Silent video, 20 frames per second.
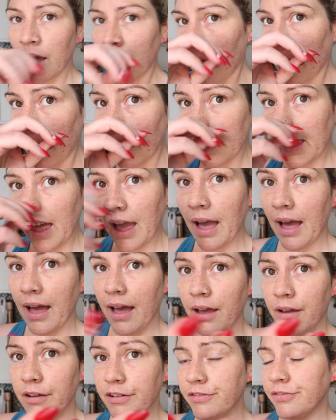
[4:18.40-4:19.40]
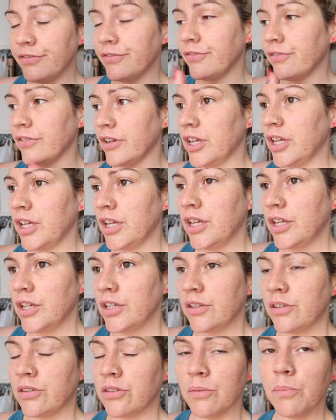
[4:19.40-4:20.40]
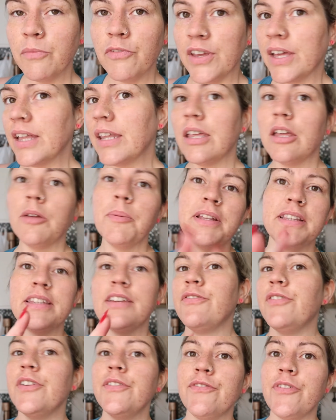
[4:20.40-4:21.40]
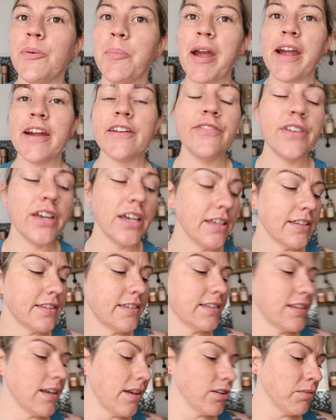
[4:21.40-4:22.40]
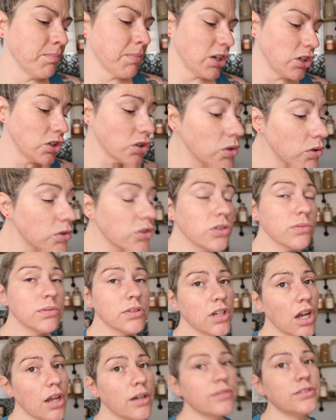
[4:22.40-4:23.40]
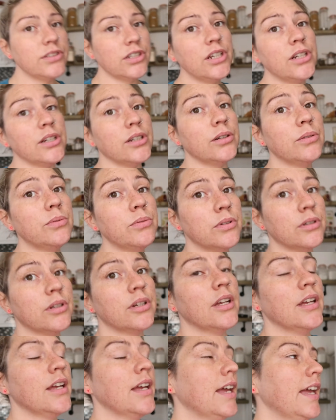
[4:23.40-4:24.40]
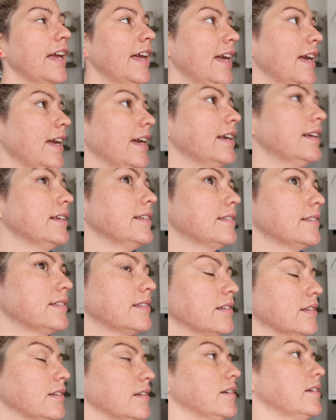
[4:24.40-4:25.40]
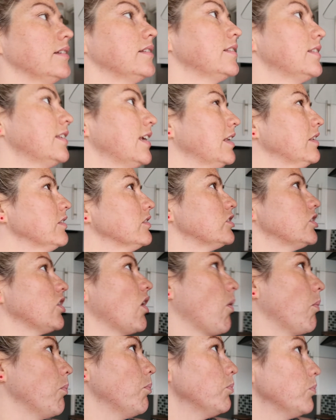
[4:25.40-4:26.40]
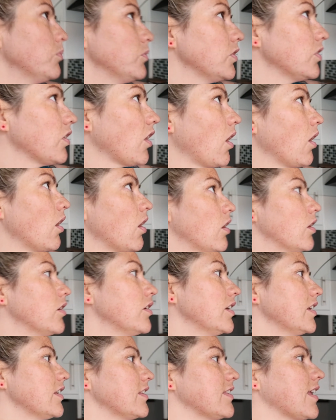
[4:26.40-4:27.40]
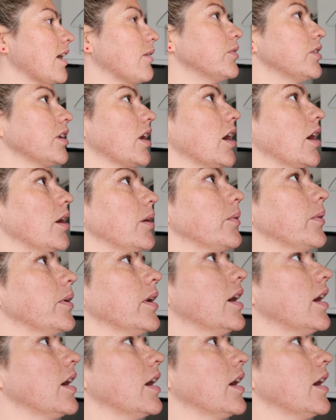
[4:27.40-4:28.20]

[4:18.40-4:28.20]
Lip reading: I'll have something a little bit different for breakfast. My usual go-to is tinned Toms on sourdough,